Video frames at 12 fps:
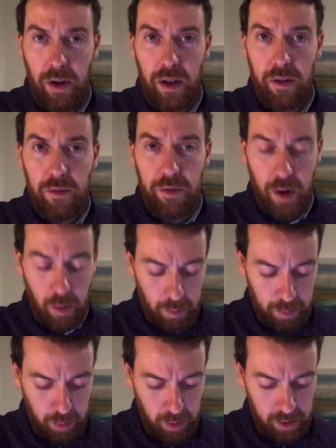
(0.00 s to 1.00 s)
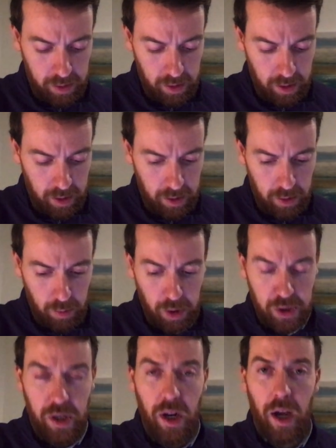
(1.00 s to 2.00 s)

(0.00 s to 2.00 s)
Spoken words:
and follow up with question 9.